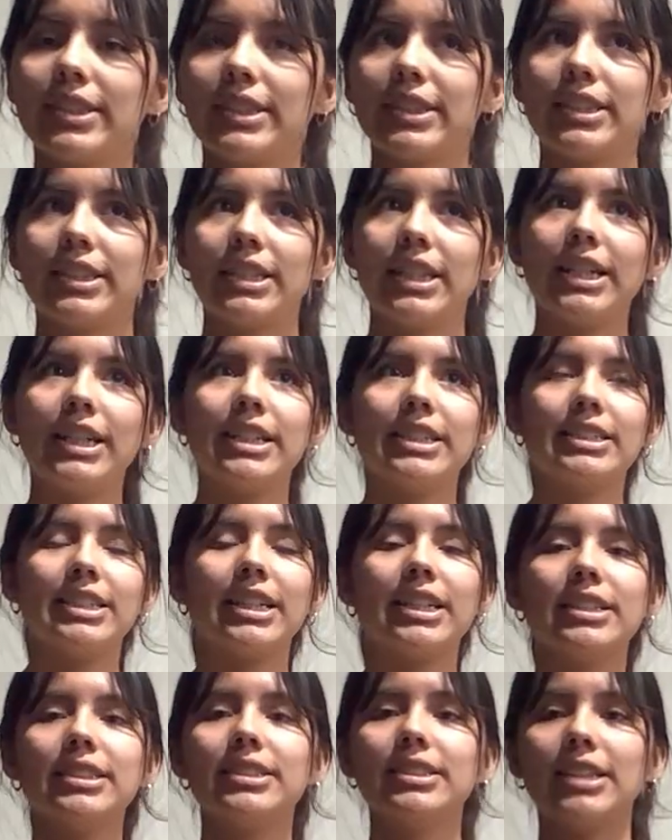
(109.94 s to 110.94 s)
The
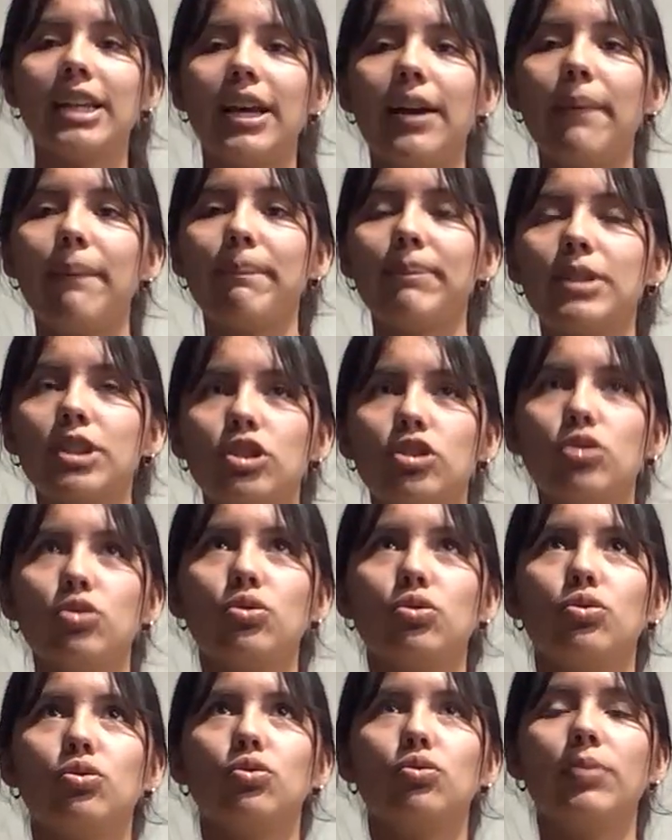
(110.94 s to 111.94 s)
second step
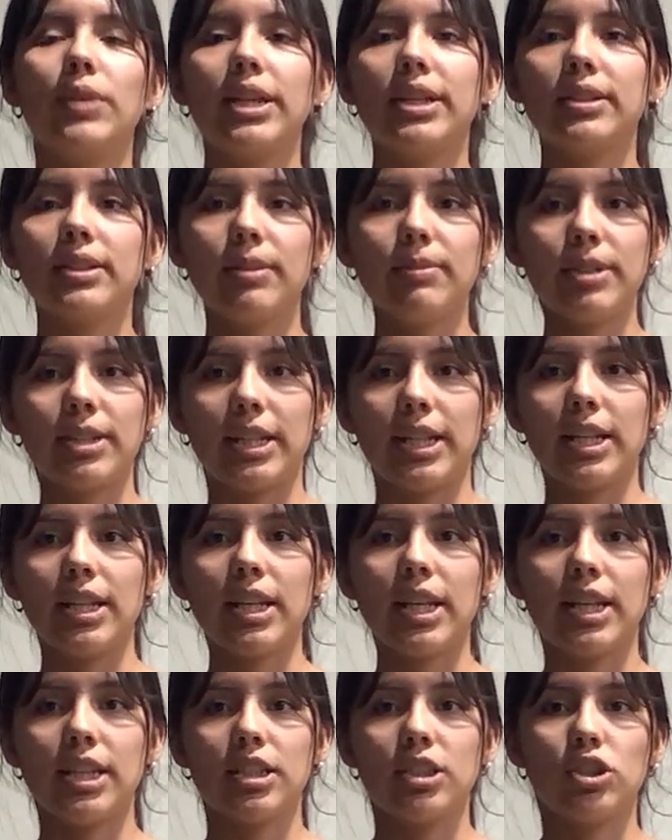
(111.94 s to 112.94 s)
to make lemonade
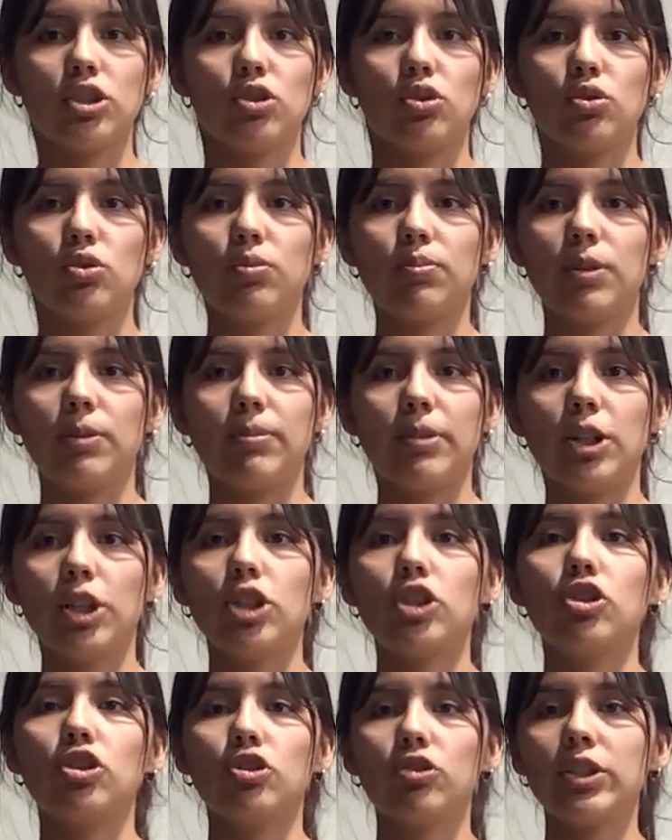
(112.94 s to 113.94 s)
is to prepare
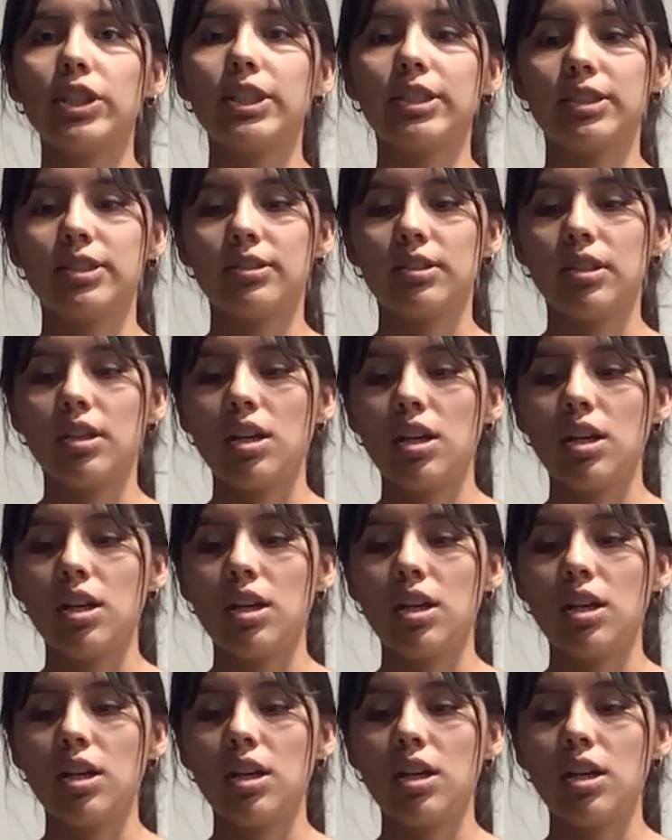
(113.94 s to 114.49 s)
your ingredients.